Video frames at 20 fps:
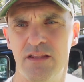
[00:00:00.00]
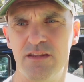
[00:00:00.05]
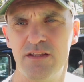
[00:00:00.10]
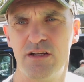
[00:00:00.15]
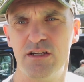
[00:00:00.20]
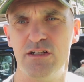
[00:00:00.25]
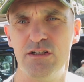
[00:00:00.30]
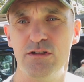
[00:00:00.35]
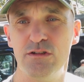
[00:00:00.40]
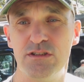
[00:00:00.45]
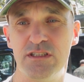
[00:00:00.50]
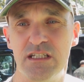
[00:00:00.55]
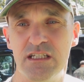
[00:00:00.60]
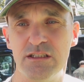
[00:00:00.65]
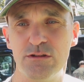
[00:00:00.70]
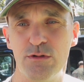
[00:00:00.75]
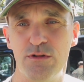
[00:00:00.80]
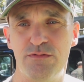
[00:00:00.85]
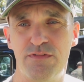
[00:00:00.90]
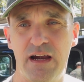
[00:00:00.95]
The good news
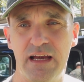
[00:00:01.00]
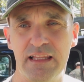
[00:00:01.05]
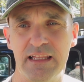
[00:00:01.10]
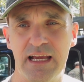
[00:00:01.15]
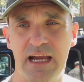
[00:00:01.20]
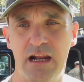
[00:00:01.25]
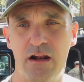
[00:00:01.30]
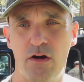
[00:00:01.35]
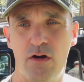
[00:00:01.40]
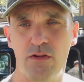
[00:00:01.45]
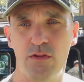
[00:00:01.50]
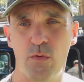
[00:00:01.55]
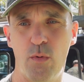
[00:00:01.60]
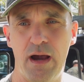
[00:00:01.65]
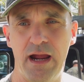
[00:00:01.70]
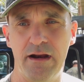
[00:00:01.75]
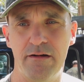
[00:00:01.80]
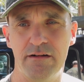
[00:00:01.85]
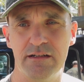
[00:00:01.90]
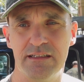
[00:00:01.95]
is we finally got all the
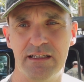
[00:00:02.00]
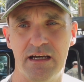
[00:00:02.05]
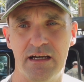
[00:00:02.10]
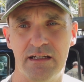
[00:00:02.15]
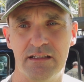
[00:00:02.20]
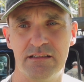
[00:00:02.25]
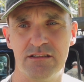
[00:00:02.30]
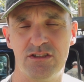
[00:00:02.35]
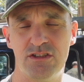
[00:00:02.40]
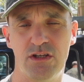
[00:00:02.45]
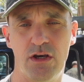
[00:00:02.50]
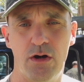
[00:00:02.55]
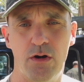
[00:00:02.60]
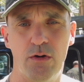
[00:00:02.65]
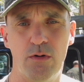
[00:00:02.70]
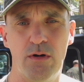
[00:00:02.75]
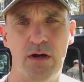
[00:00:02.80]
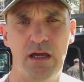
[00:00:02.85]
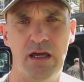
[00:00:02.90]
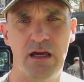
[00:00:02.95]
wiring done.
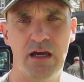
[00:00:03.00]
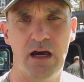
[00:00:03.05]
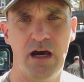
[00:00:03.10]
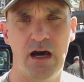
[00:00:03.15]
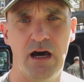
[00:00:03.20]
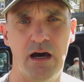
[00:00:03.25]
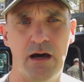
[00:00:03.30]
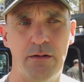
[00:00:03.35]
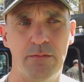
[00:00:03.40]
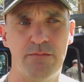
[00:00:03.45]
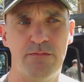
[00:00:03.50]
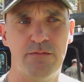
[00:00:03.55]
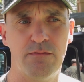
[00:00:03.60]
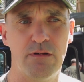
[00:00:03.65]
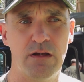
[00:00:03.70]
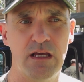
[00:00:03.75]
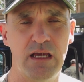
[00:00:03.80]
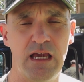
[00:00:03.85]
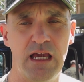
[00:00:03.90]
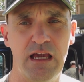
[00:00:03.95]
So
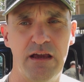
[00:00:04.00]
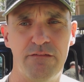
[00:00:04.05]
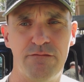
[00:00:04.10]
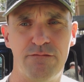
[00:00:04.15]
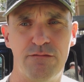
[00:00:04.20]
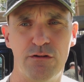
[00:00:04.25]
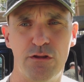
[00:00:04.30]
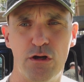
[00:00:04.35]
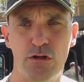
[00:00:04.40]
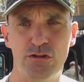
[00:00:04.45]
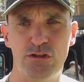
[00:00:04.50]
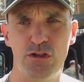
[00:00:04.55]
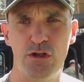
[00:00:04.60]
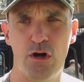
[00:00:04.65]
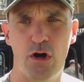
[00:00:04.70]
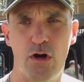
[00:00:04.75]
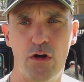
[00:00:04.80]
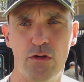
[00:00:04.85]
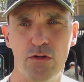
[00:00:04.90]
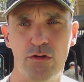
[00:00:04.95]
for those of you
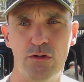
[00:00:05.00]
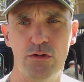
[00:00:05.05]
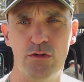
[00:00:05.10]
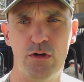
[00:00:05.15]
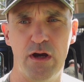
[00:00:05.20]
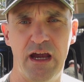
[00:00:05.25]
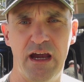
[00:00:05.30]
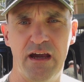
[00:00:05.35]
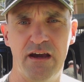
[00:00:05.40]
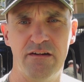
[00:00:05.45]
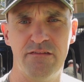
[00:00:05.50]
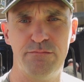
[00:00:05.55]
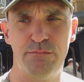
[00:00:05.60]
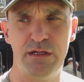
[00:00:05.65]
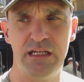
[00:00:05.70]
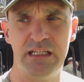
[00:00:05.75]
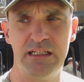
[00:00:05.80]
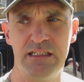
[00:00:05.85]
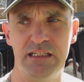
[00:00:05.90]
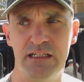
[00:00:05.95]
all who have
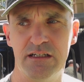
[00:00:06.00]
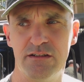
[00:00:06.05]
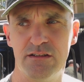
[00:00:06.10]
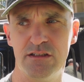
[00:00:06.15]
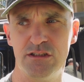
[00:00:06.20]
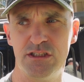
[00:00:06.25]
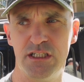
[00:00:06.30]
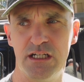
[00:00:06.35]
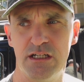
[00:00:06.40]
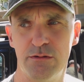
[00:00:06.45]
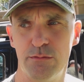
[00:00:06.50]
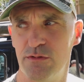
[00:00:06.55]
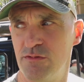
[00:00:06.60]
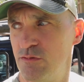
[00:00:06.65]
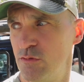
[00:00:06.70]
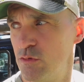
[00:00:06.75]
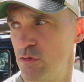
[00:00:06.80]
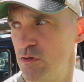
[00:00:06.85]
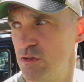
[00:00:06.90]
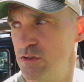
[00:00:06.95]
been near the channel
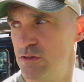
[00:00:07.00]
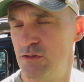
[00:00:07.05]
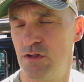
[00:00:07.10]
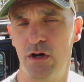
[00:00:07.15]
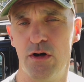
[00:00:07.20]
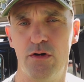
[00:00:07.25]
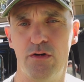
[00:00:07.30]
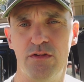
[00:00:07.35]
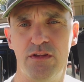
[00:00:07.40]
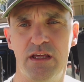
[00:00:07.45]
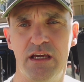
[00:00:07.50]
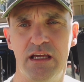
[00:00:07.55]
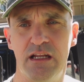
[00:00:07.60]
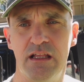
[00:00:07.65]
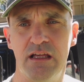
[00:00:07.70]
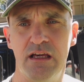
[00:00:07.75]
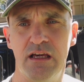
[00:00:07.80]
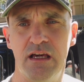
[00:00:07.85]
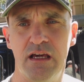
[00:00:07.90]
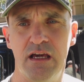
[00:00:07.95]
before, you know that
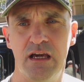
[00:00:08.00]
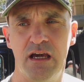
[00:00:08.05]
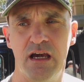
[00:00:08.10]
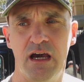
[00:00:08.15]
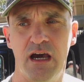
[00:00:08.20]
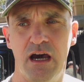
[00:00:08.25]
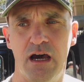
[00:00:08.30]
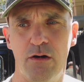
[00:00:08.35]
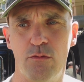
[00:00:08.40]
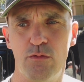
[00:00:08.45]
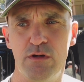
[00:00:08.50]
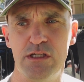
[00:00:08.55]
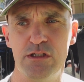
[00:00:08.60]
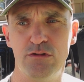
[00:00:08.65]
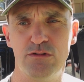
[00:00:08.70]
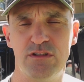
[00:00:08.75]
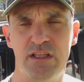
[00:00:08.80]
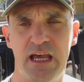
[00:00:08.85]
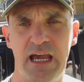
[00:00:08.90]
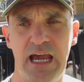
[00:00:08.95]
we
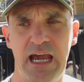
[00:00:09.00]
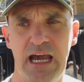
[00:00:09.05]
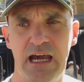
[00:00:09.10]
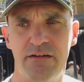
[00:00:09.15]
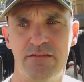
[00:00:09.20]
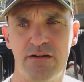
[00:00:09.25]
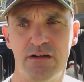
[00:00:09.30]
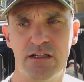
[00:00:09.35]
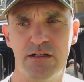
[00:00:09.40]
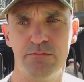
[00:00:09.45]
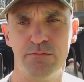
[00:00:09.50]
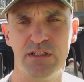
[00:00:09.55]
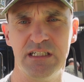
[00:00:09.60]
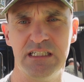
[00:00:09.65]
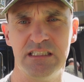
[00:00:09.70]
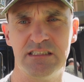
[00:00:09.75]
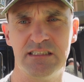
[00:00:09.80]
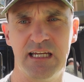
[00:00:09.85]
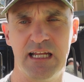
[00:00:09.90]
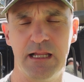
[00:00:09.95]
used to have a
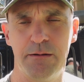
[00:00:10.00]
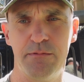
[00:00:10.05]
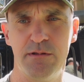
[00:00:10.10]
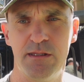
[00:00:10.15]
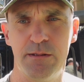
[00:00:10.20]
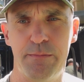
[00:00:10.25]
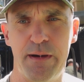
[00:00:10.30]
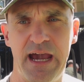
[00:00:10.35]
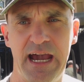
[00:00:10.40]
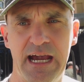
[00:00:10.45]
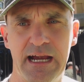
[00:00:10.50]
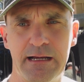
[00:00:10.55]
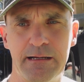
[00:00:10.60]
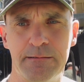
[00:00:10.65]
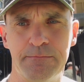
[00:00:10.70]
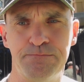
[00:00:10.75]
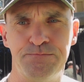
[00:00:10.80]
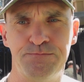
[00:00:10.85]
complete setup in the back,